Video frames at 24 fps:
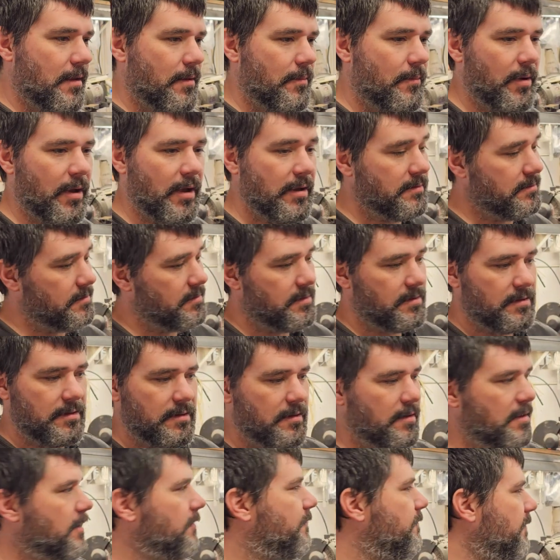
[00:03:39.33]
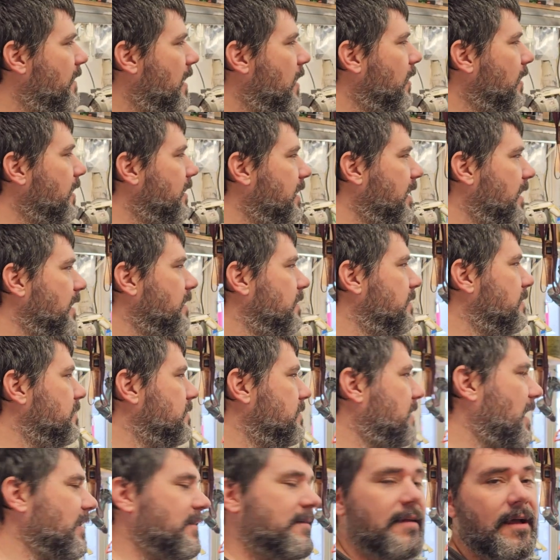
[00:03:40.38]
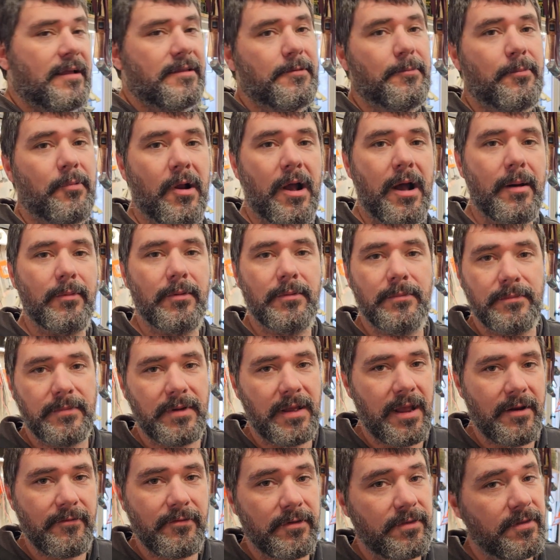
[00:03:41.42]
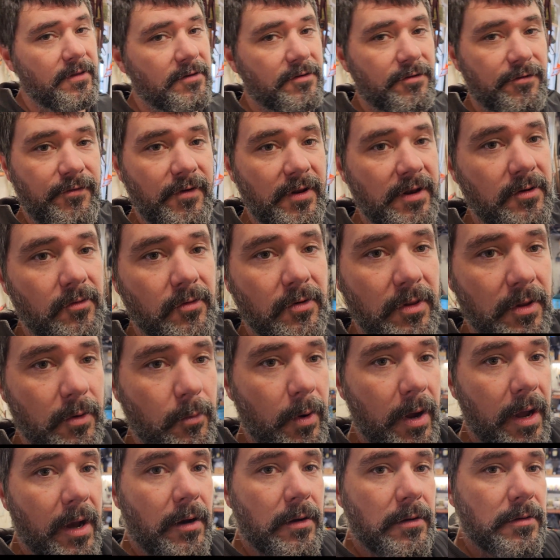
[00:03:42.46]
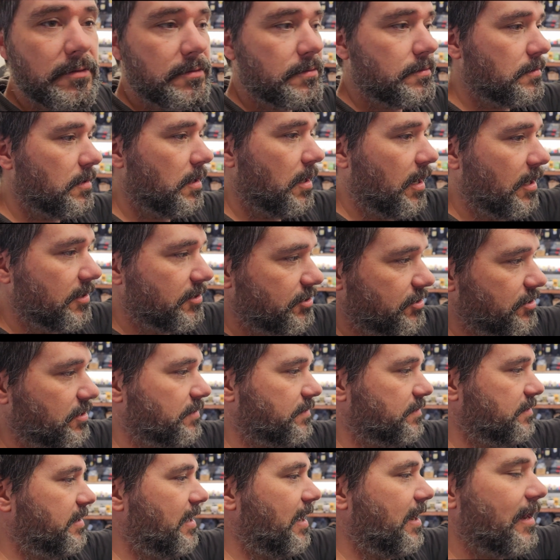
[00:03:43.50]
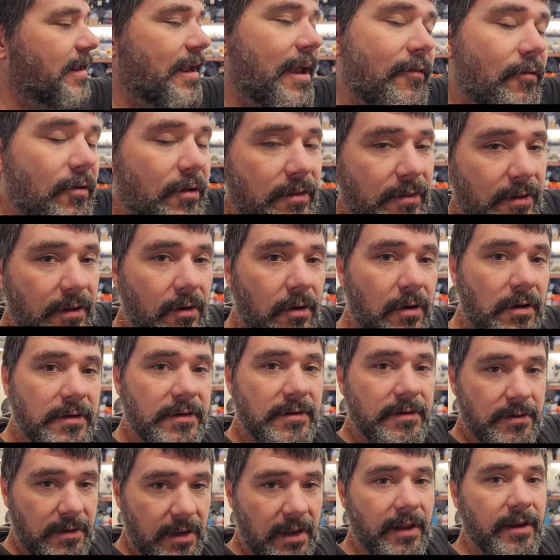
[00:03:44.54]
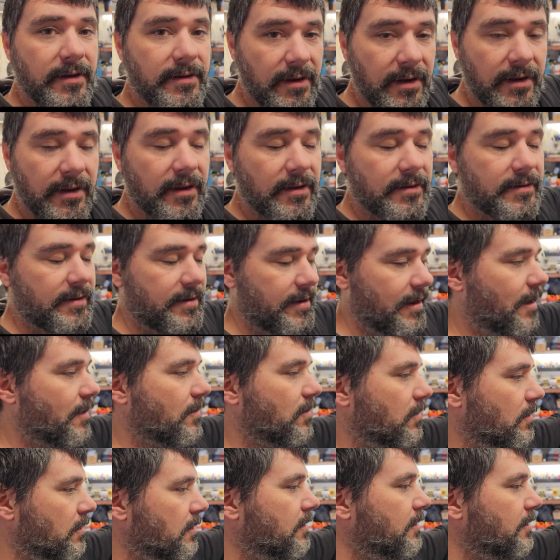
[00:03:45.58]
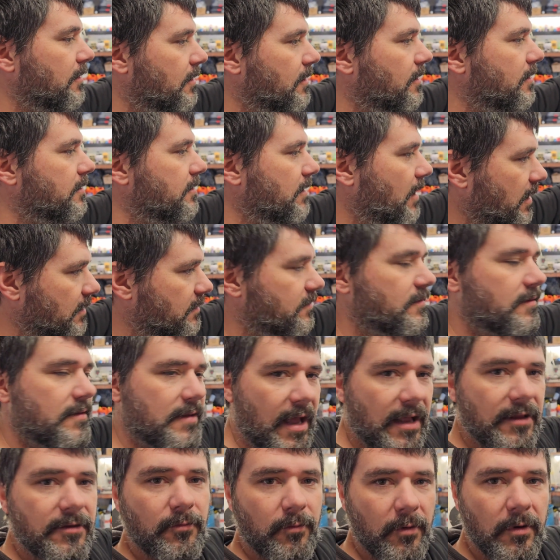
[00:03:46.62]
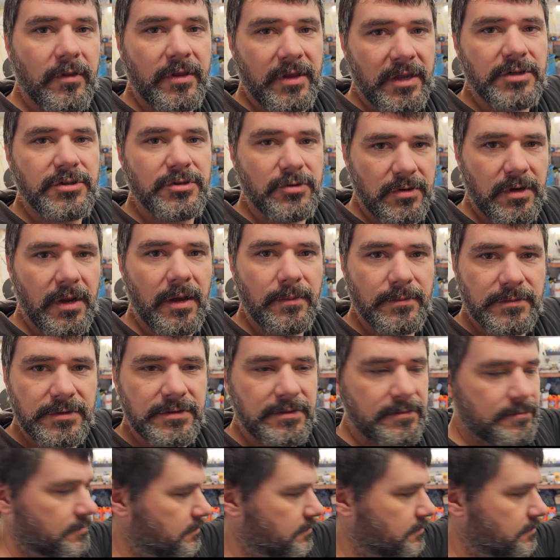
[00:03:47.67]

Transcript: But the fairing kit, that's not the problem. Everything's fitting really well. It's just getting everything on and getting it together. That's where the issue comes.